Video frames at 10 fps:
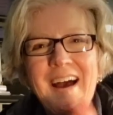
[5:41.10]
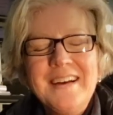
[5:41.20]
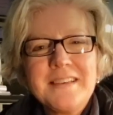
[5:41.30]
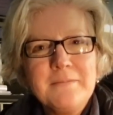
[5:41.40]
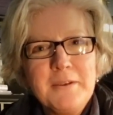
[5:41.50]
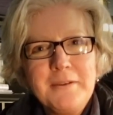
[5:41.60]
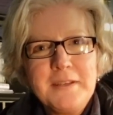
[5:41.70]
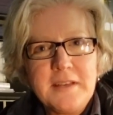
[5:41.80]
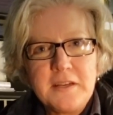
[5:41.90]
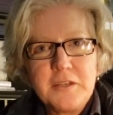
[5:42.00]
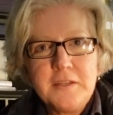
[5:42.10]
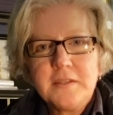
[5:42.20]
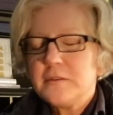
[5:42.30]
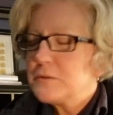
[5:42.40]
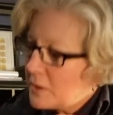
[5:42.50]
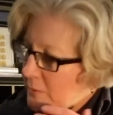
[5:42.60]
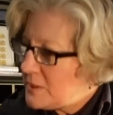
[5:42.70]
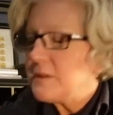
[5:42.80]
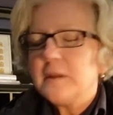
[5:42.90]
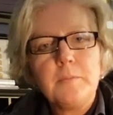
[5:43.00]
As I'm doing sessions, there's
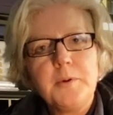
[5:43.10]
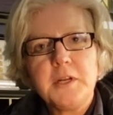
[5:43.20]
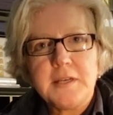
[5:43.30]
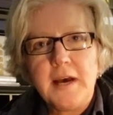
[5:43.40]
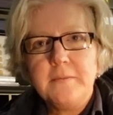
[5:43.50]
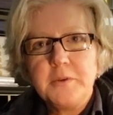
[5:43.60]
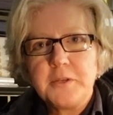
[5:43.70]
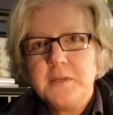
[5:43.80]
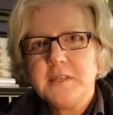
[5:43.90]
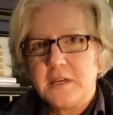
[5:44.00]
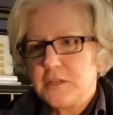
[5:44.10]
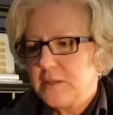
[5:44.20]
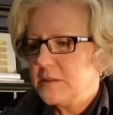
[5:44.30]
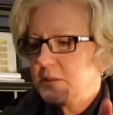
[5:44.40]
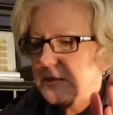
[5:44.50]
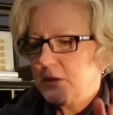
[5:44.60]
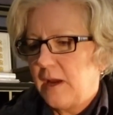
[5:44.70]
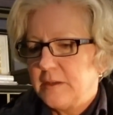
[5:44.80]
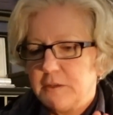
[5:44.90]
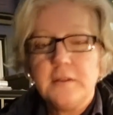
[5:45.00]
always a little bit of time between sessions
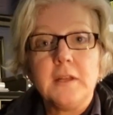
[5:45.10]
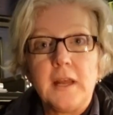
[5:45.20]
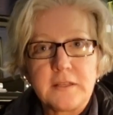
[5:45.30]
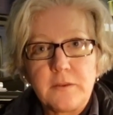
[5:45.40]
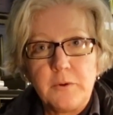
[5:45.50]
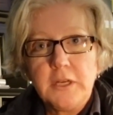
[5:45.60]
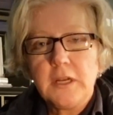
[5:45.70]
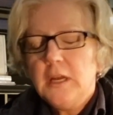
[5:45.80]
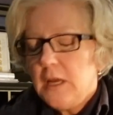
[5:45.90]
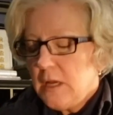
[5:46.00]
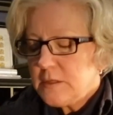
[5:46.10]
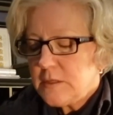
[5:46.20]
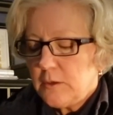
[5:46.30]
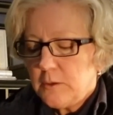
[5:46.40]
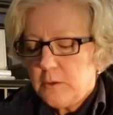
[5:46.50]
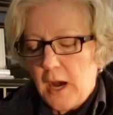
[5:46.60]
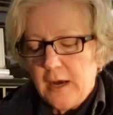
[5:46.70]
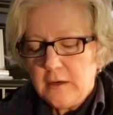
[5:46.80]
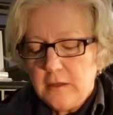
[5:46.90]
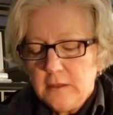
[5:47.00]
uh, to the next one. So
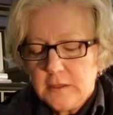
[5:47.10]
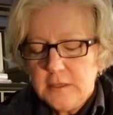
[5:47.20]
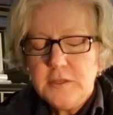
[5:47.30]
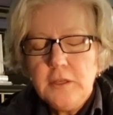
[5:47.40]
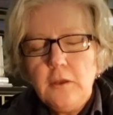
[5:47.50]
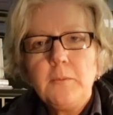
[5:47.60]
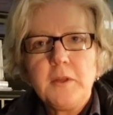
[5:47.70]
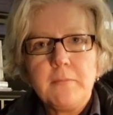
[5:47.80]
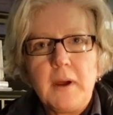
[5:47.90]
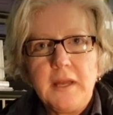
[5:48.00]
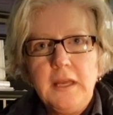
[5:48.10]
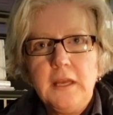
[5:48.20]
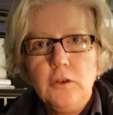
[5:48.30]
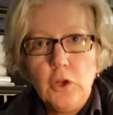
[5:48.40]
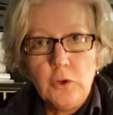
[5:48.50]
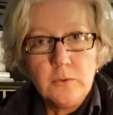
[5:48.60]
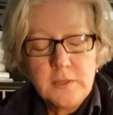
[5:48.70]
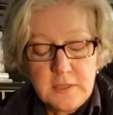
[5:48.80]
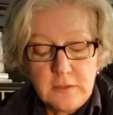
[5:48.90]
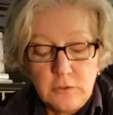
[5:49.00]
I'll continue with my
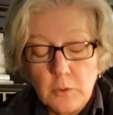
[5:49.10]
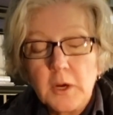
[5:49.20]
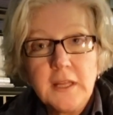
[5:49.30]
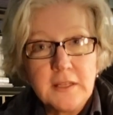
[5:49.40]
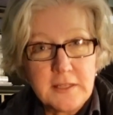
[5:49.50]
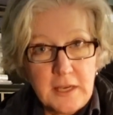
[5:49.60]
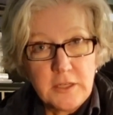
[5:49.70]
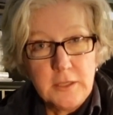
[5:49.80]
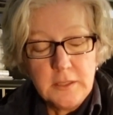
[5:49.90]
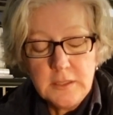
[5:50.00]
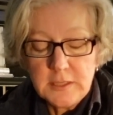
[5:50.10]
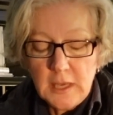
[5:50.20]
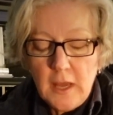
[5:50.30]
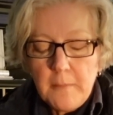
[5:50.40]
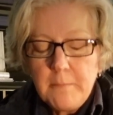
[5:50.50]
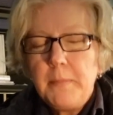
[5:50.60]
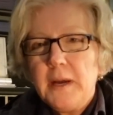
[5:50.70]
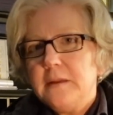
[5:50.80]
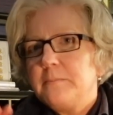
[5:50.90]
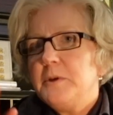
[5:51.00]
notes during the sessions,
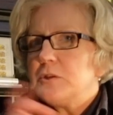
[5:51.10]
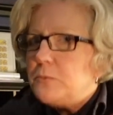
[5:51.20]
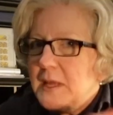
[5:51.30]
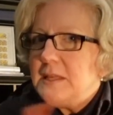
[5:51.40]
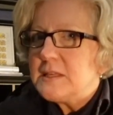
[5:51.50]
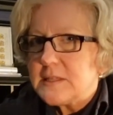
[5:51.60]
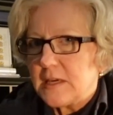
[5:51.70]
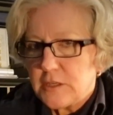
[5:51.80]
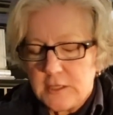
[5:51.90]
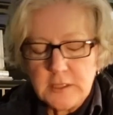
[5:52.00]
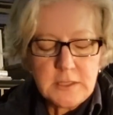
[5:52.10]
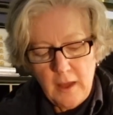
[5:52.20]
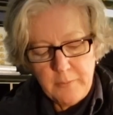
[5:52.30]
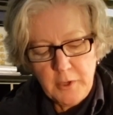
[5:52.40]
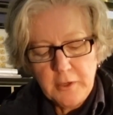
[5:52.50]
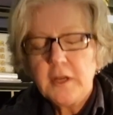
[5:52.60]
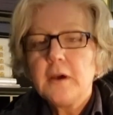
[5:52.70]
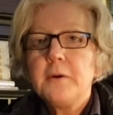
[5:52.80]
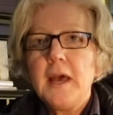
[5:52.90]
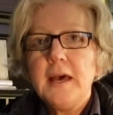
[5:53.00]
but between the sessions, I'm going to
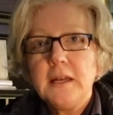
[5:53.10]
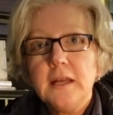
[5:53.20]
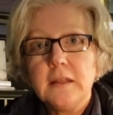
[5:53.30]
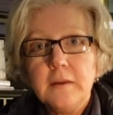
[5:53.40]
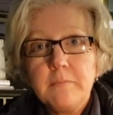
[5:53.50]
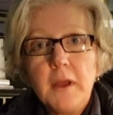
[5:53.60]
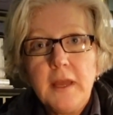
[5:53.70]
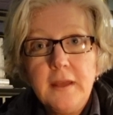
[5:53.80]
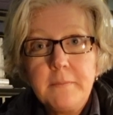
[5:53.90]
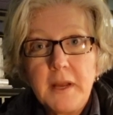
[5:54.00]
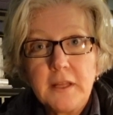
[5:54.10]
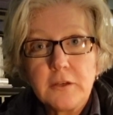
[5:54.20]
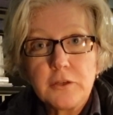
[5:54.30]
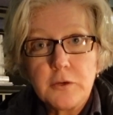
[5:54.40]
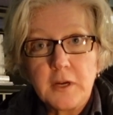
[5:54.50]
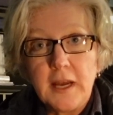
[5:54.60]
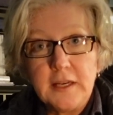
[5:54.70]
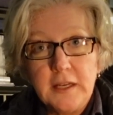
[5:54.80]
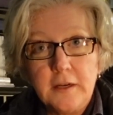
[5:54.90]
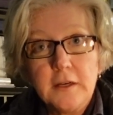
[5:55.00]
go ahead and let, hit my little
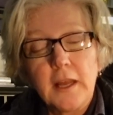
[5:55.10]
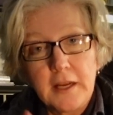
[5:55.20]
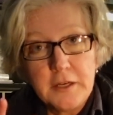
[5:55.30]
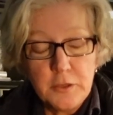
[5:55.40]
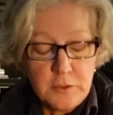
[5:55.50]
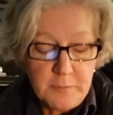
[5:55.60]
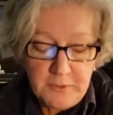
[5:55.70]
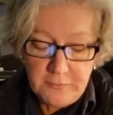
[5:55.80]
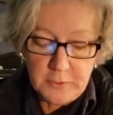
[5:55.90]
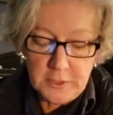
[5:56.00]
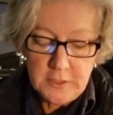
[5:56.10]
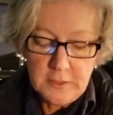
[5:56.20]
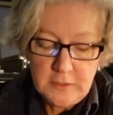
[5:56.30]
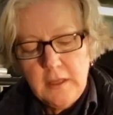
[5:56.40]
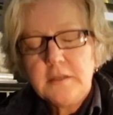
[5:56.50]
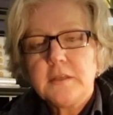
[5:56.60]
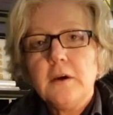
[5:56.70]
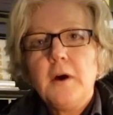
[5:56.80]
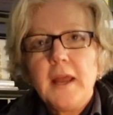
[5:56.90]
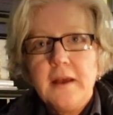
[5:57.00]
shortcut here, like I showed you before.
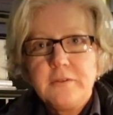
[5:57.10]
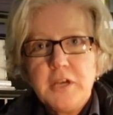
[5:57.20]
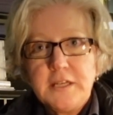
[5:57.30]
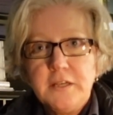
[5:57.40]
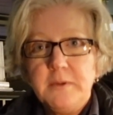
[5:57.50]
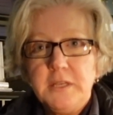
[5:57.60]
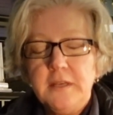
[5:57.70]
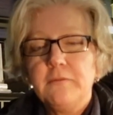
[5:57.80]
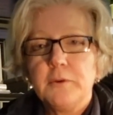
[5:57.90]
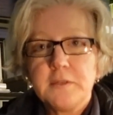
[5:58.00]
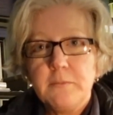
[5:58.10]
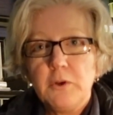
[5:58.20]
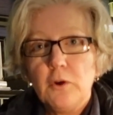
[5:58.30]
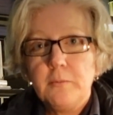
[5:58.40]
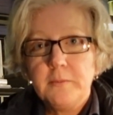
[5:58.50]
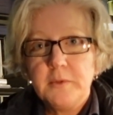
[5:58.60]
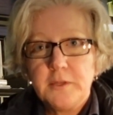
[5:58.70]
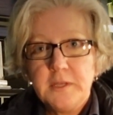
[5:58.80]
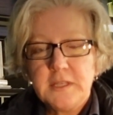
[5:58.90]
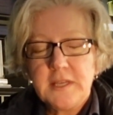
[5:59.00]
So I have ChatGPT voice mode open
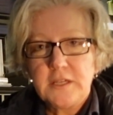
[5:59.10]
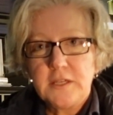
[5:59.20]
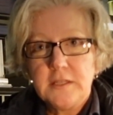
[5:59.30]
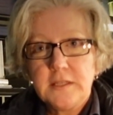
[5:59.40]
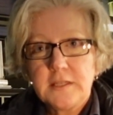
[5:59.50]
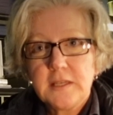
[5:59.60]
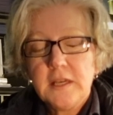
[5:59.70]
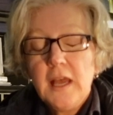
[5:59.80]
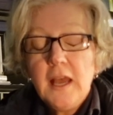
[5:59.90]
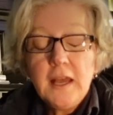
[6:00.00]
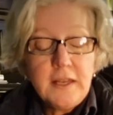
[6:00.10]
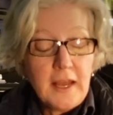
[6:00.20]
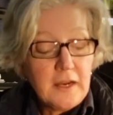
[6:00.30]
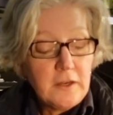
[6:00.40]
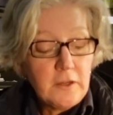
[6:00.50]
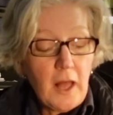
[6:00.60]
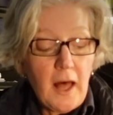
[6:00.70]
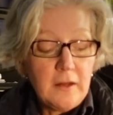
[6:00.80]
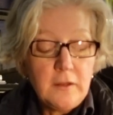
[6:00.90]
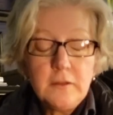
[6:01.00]
between sessions. Now,
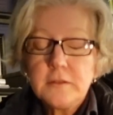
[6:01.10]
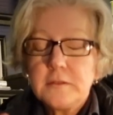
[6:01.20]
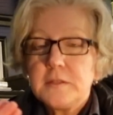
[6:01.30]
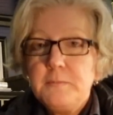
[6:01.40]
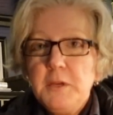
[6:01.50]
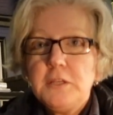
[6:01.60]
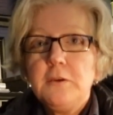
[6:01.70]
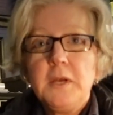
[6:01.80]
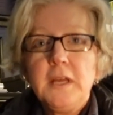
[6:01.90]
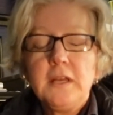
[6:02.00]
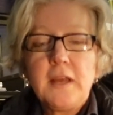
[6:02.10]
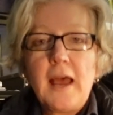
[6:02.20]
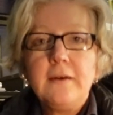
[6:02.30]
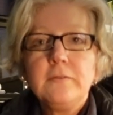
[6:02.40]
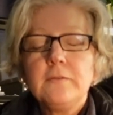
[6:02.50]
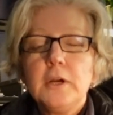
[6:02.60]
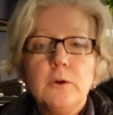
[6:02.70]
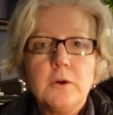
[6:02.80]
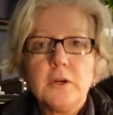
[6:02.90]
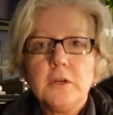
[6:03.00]
I'll speak to it to have it
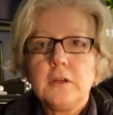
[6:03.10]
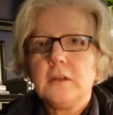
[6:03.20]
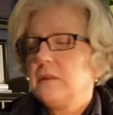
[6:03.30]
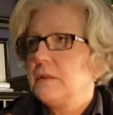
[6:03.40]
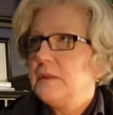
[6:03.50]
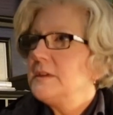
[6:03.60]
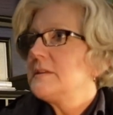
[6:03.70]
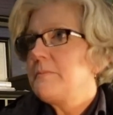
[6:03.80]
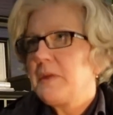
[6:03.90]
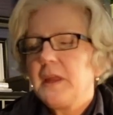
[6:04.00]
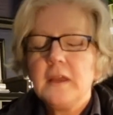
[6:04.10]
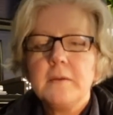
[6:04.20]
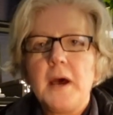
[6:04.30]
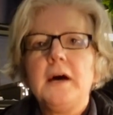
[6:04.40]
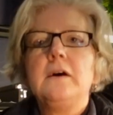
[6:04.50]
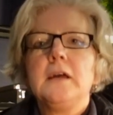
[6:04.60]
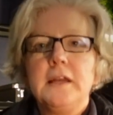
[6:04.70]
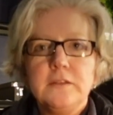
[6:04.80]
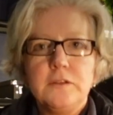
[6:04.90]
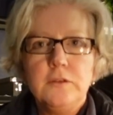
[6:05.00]
record the things I'm thinking about and to